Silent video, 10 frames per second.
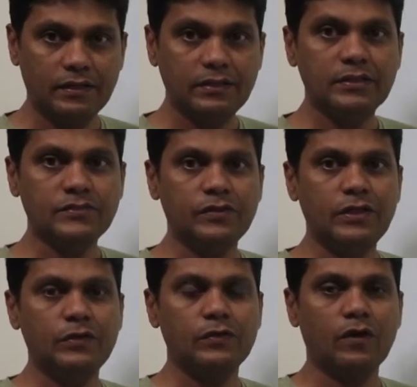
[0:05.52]
In this
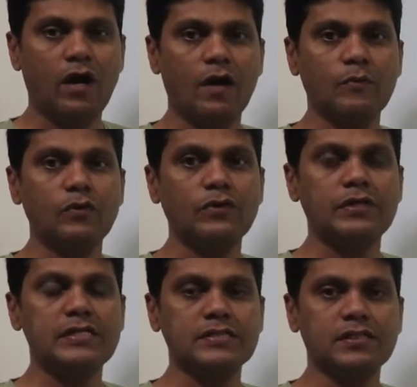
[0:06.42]
video, I'm going
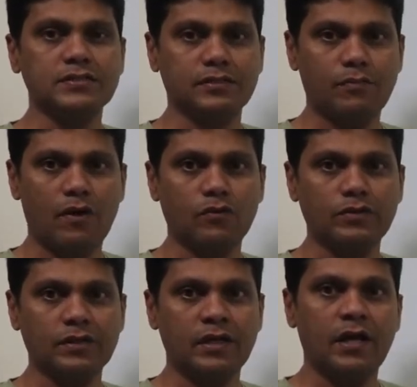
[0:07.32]
to discuss
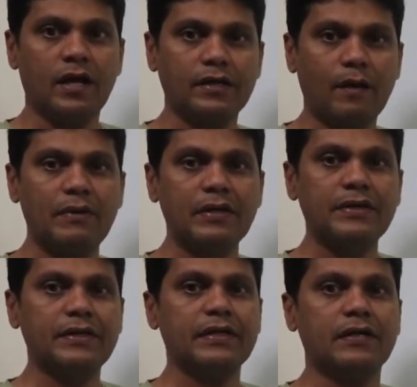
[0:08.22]
about double
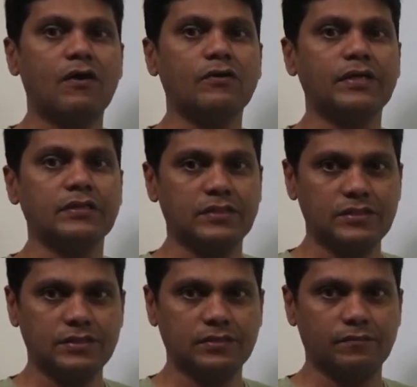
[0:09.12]
entry accounting
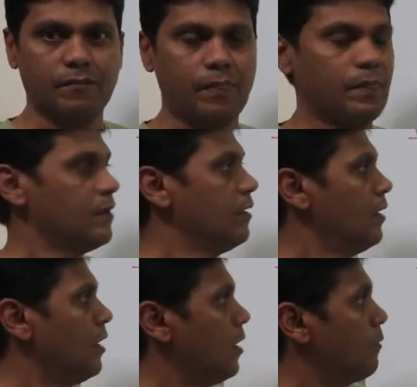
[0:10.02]
system.
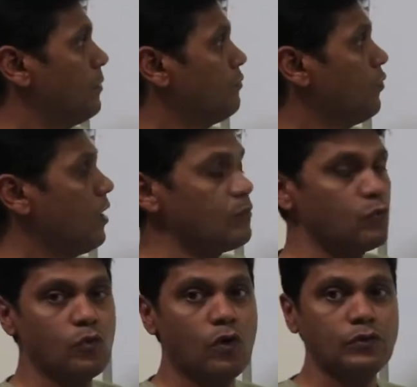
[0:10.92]
Before I
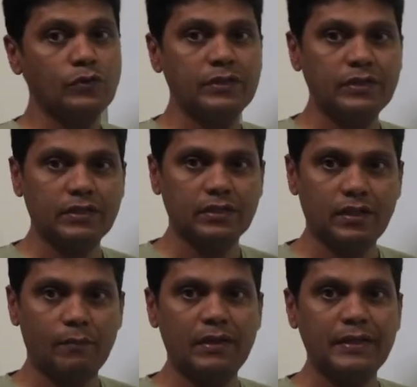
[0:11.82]
move on to the
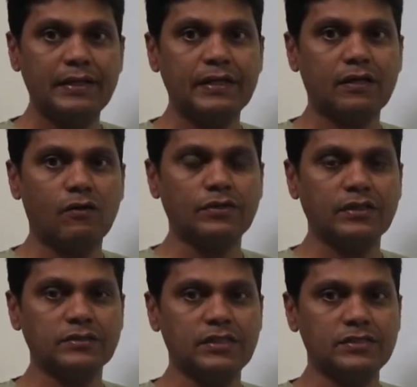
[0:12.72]
double entry
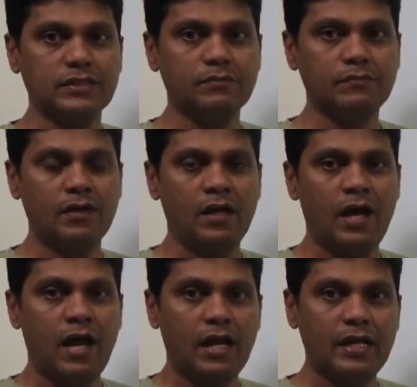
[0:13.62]
accounting system,
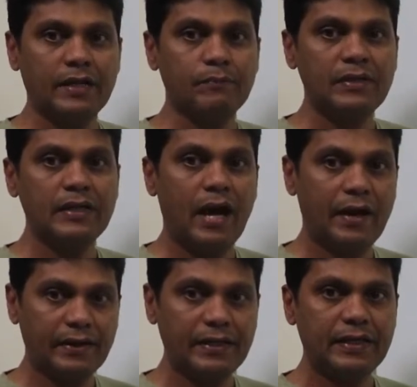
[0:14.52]
let me
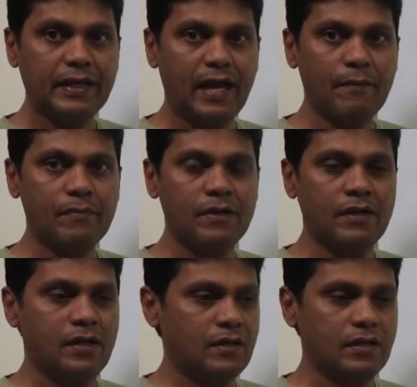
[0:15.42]
recap
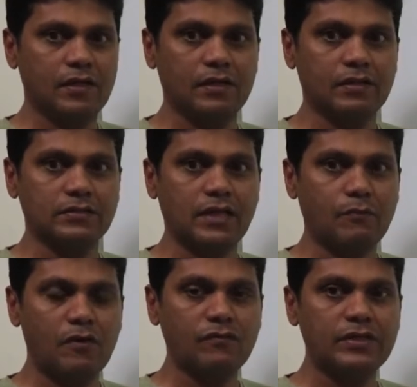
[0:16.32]

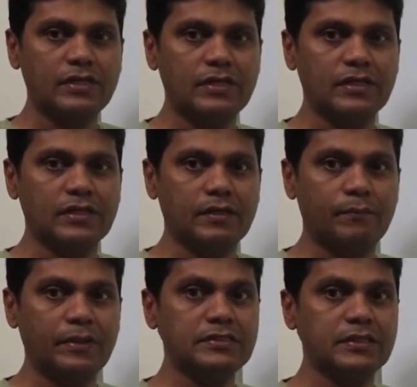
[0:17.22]
some of the
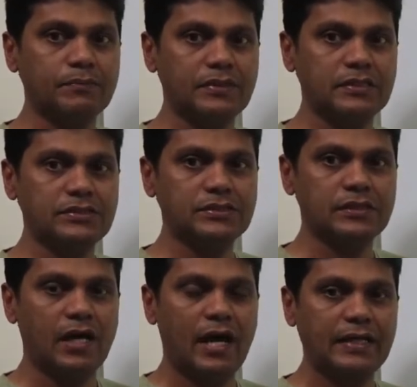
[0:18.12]

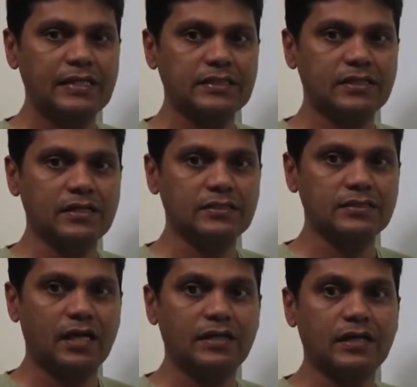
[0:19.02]
principles I
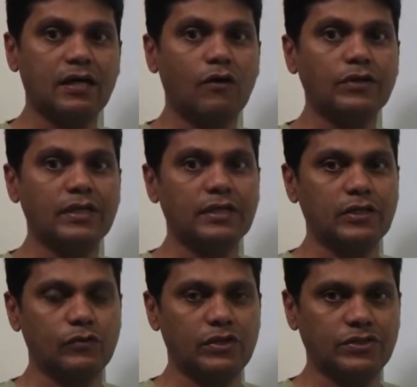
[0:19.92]
discuss under accounting
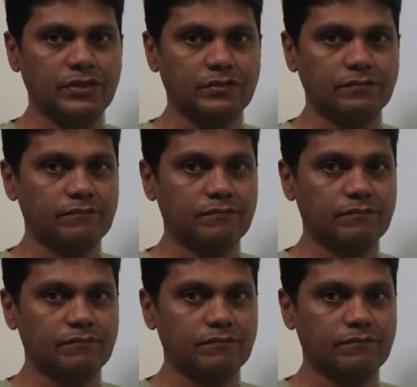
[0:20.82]
equation.